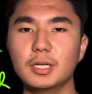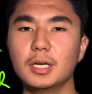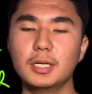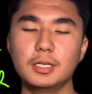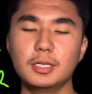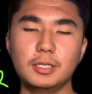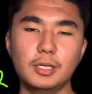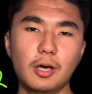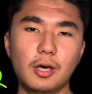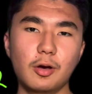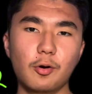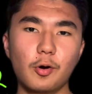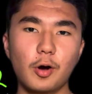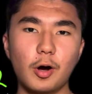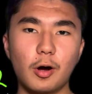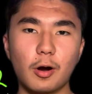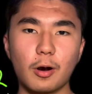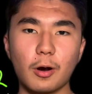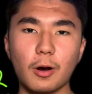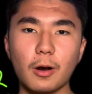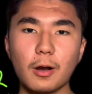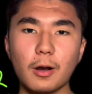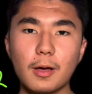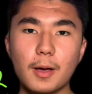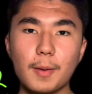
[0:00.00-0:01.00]
know
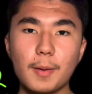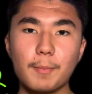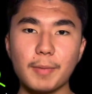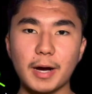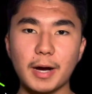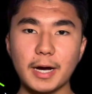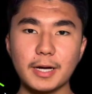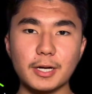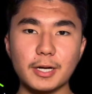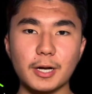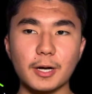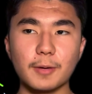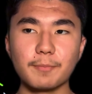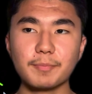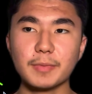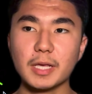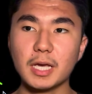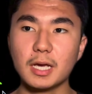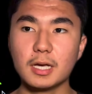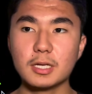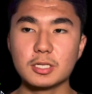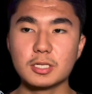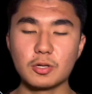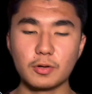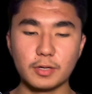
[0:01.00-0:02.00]
our minor.
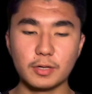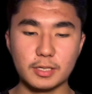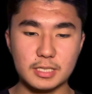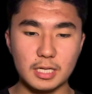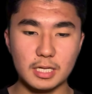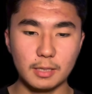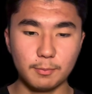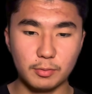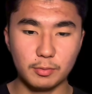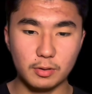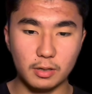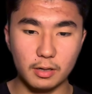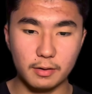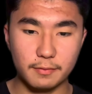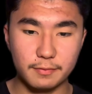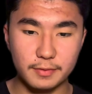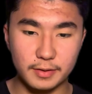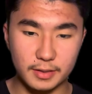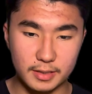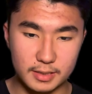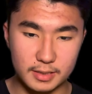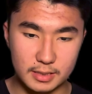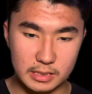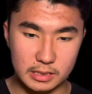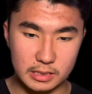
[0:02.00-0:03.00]
So an example of
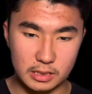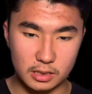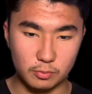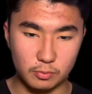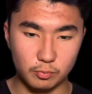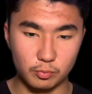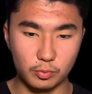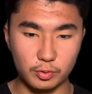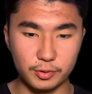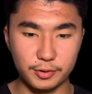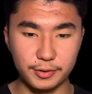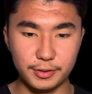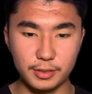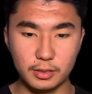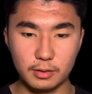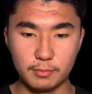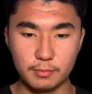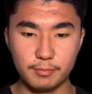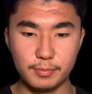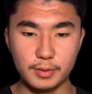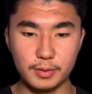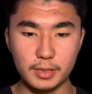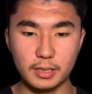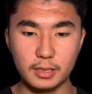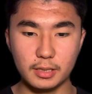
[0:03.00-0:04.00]
this would
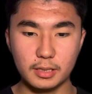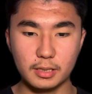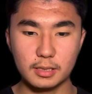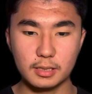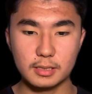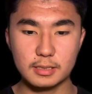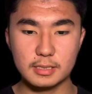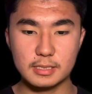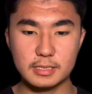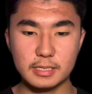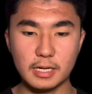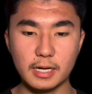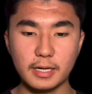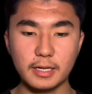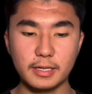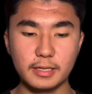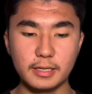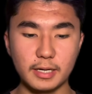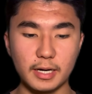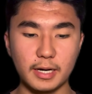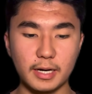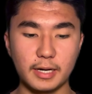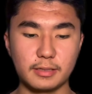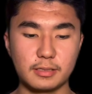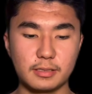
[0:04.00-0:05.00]
be
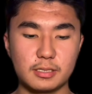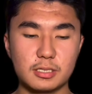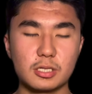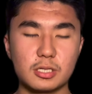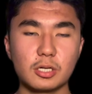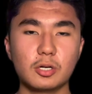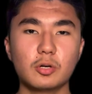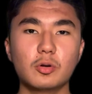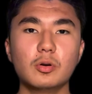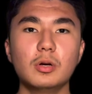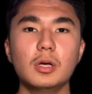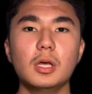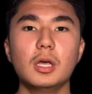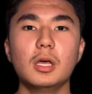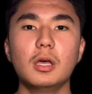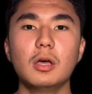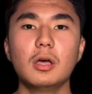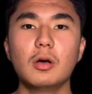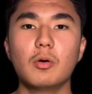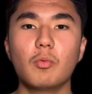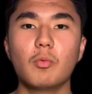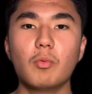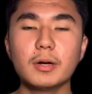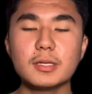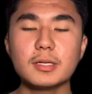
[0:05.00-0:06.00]
cyanide. So
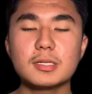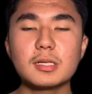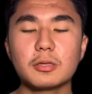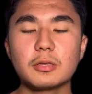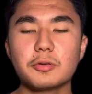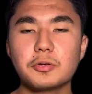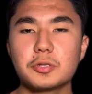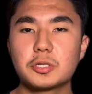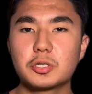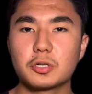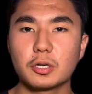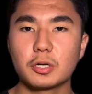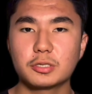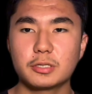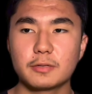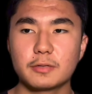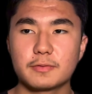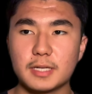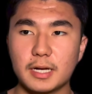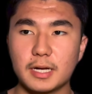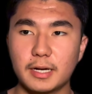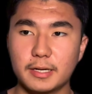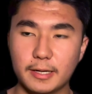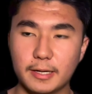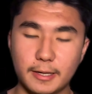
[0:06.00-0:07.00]
what is the Lewis structure of
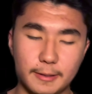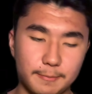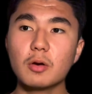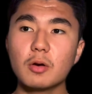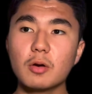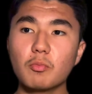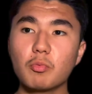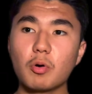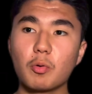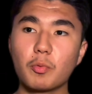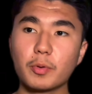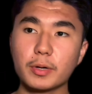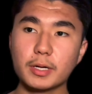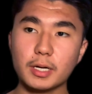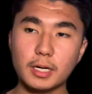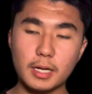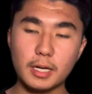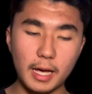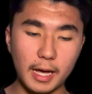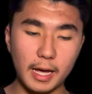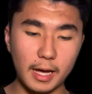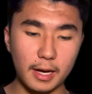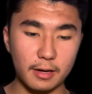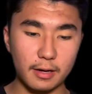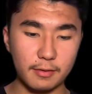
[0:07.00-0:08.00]
cyanide? Well, we're going to
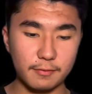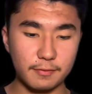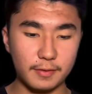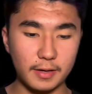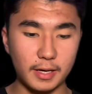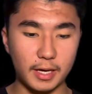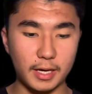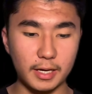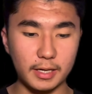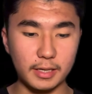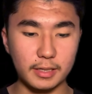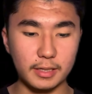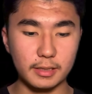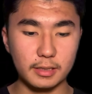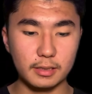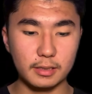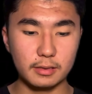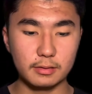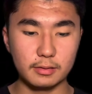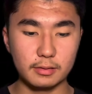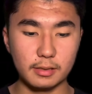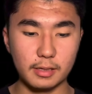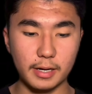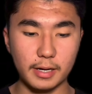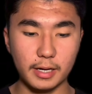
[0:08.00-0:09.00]
have a
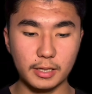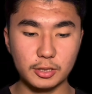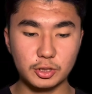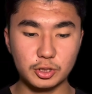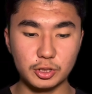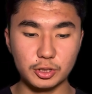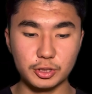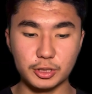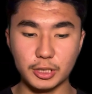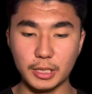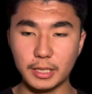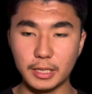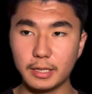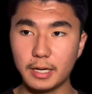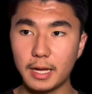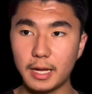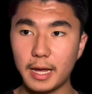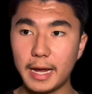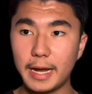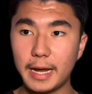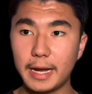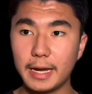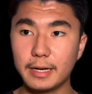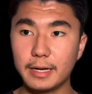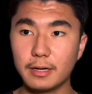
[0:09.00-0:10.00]
nitrogen,
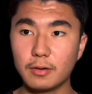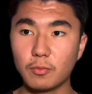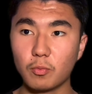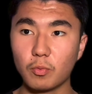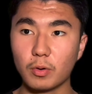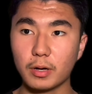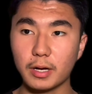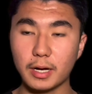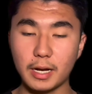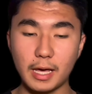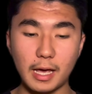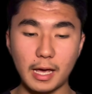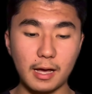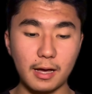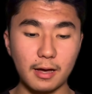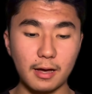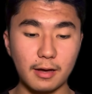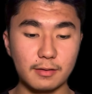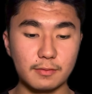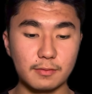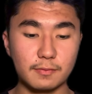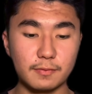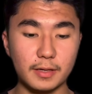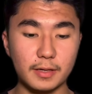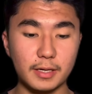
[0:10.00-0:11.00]
and we're going to
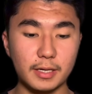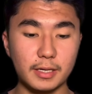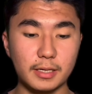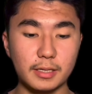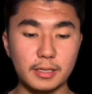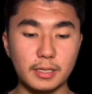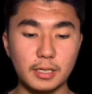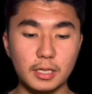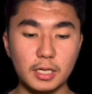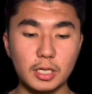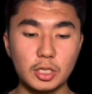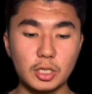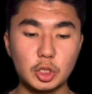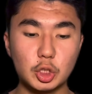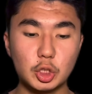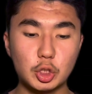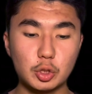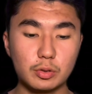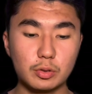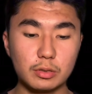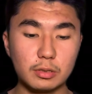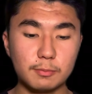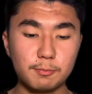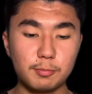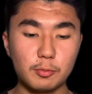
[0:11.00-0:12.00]
have a
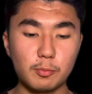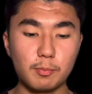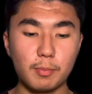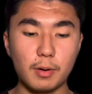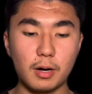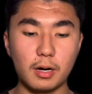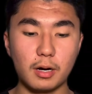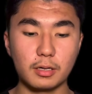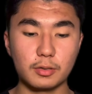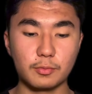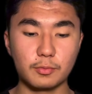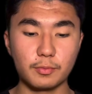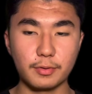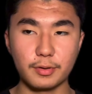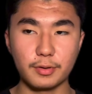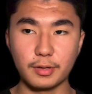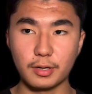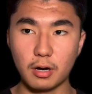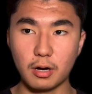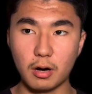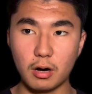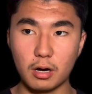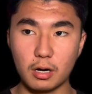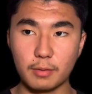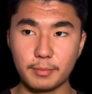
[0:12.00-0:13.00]
triple bond with a
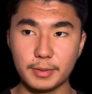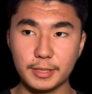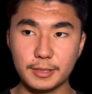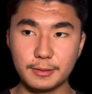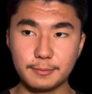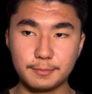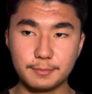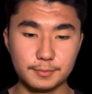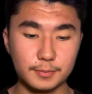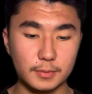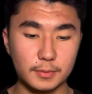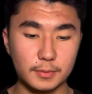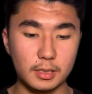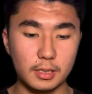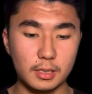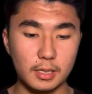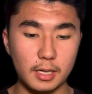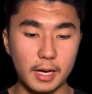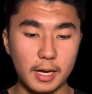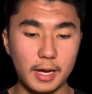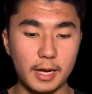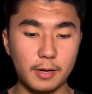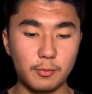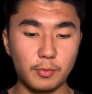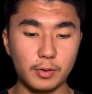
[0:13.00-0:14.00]
carbon,
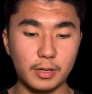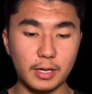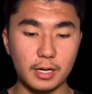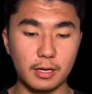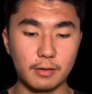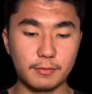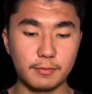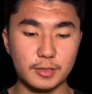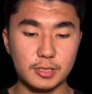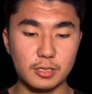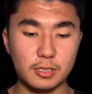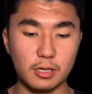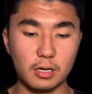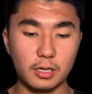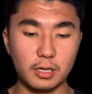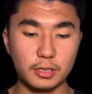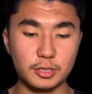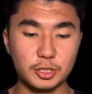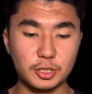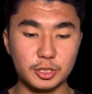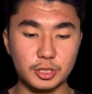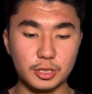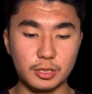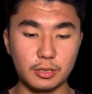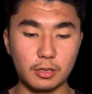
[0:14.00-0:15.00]
and we're going to have this
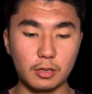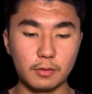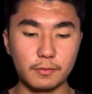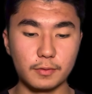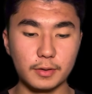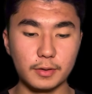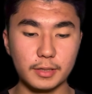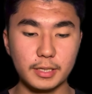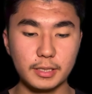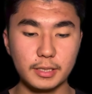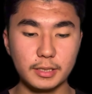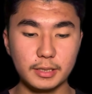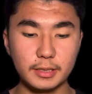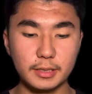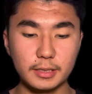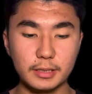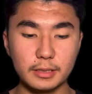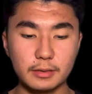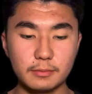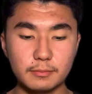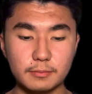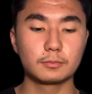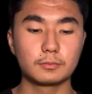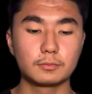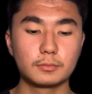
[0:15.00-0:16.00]
oxygen over here.